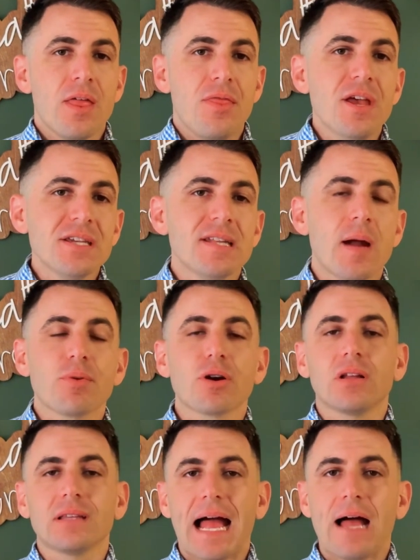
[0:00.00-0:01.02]
this number
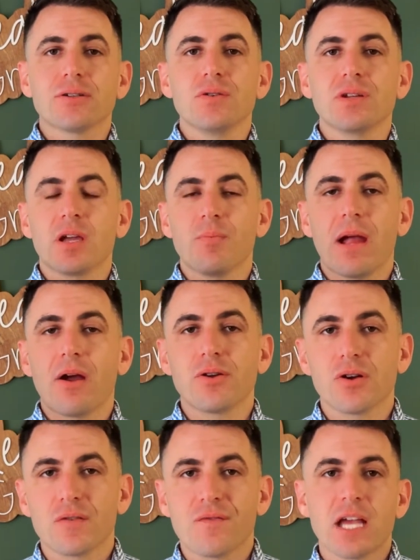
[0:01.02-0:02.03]
allows you to compare
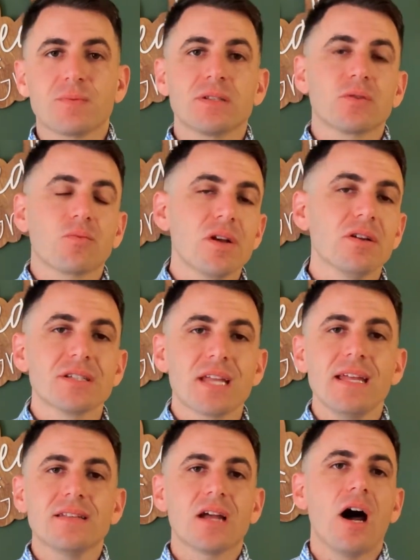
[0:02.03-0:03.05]
your investments in real
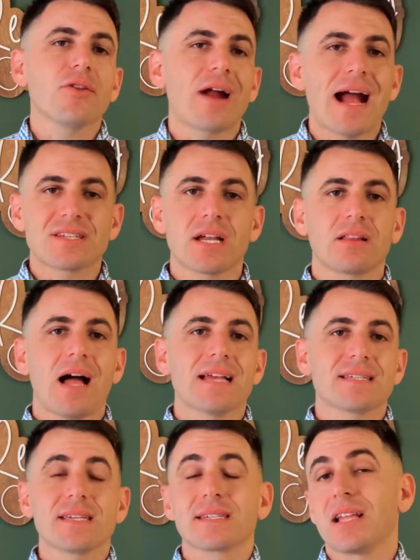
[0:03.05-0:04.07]
estate to other asset
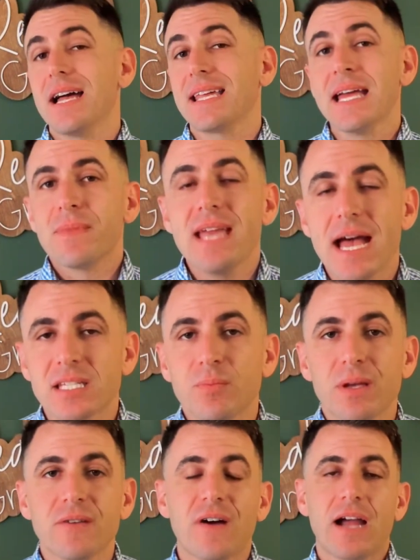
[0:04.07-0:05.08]
classes like the
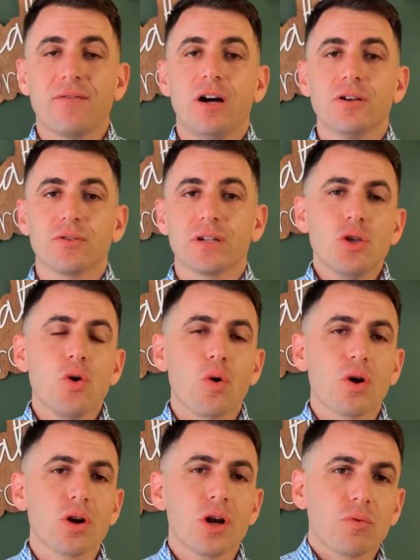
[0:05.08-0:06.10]
S&P 500.
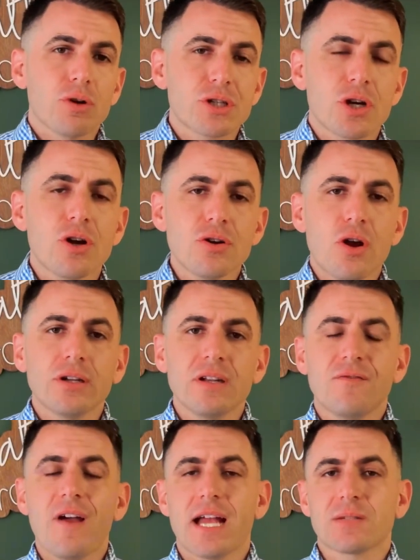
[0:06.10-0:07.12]
Your return on
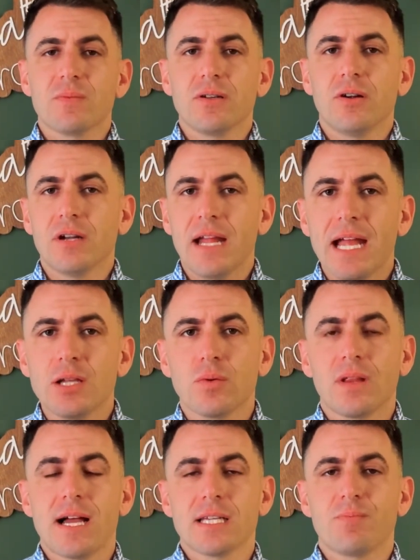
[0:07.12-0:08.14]
investment on an
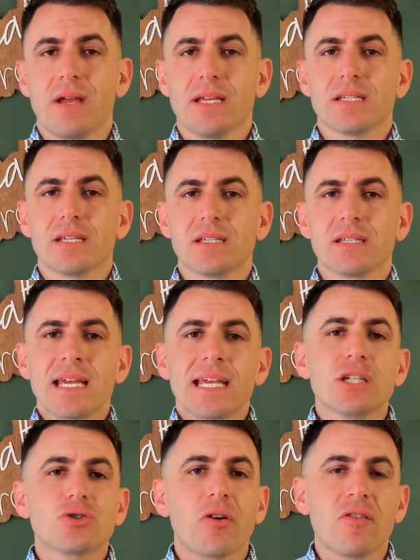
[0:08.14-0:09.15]
annualized basis
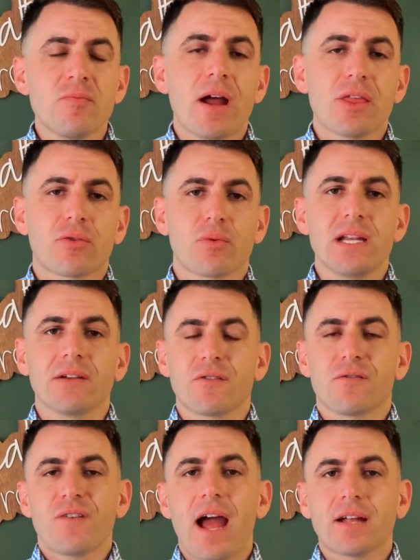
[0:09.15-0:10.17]
is driven by three
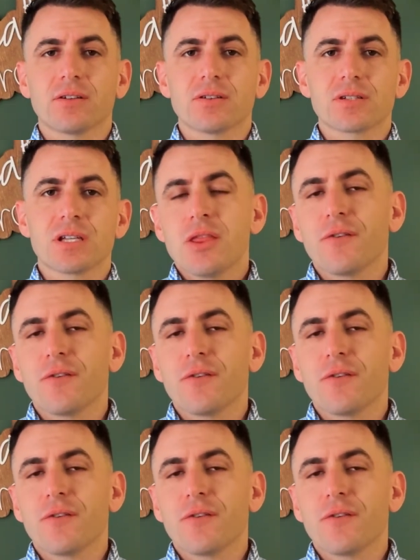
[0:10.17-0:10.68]
different factors. The